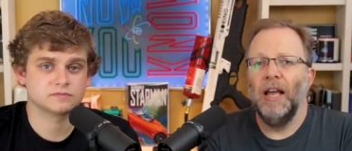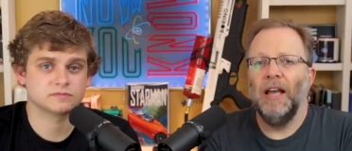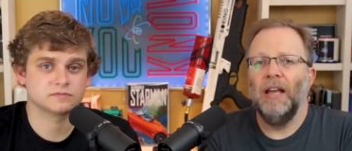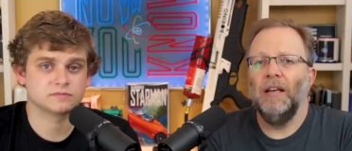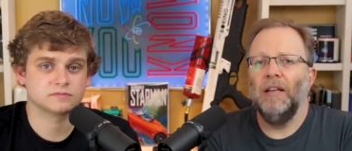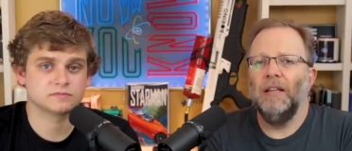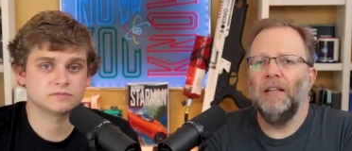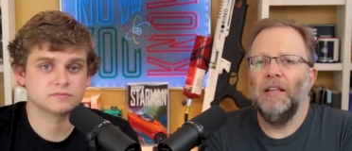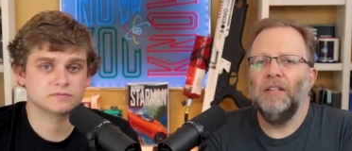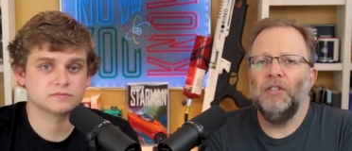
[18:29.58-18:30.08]

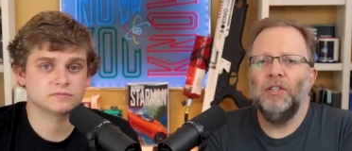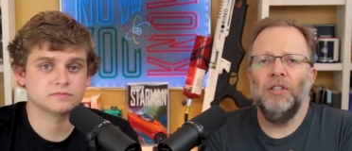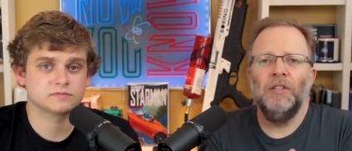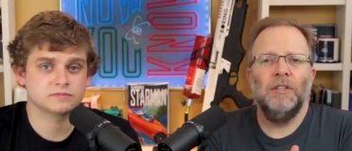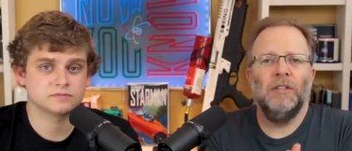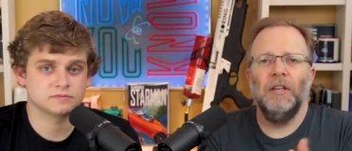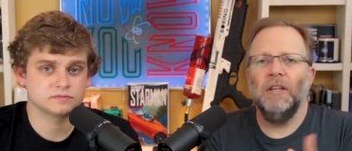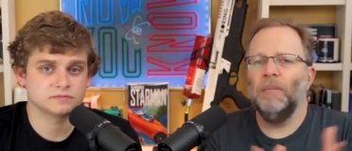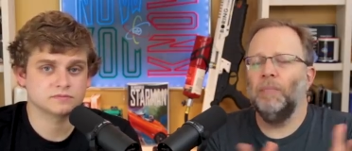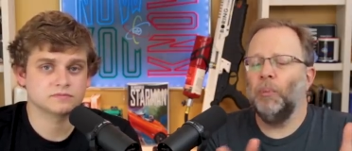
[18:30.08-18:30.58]
Speaker 1: And let's
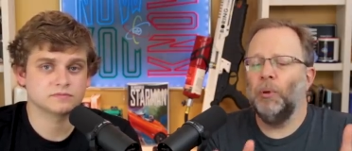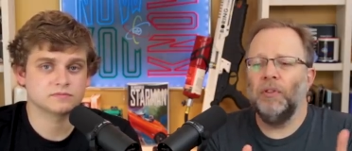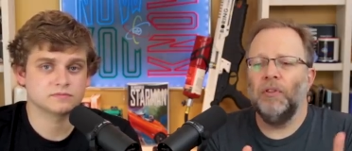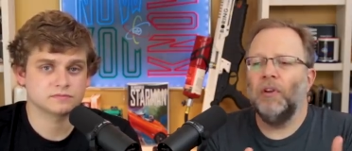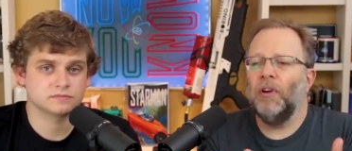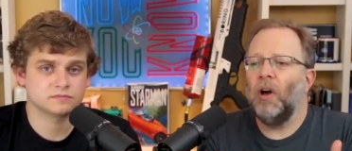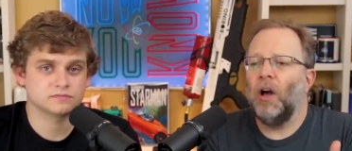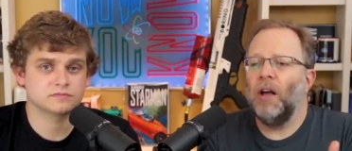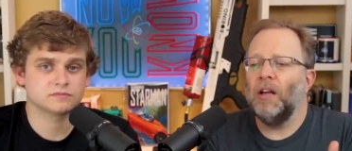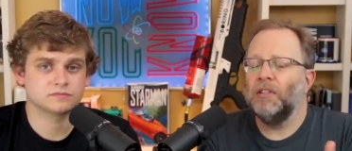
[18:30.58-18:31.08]
just put the
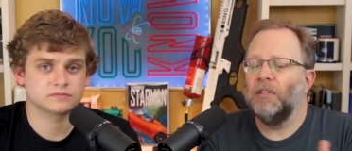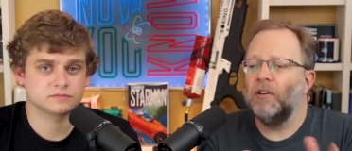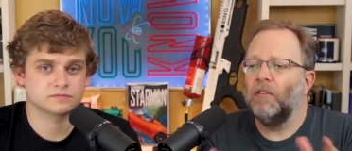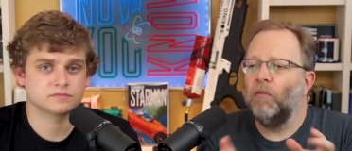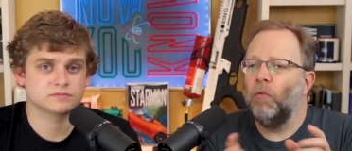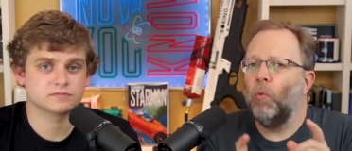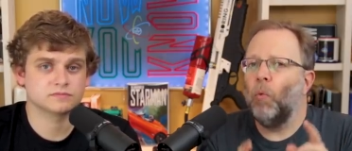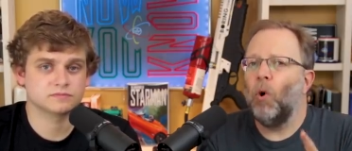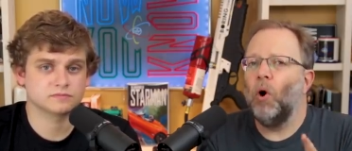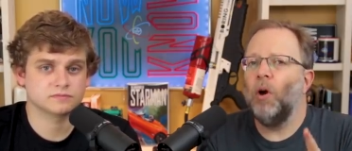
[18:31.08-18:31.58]
cost of
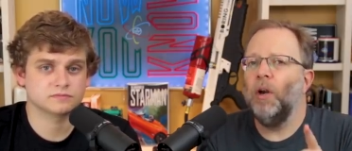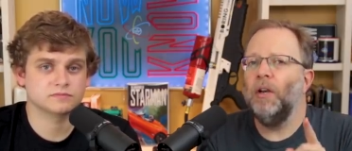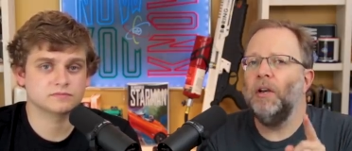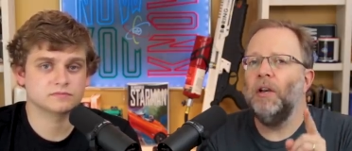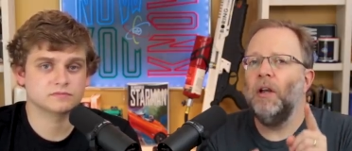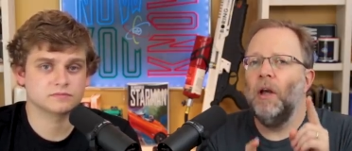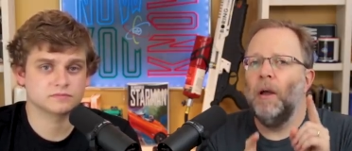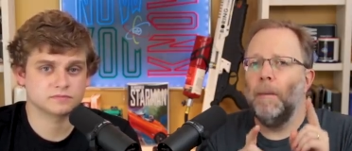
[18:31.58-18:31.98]
one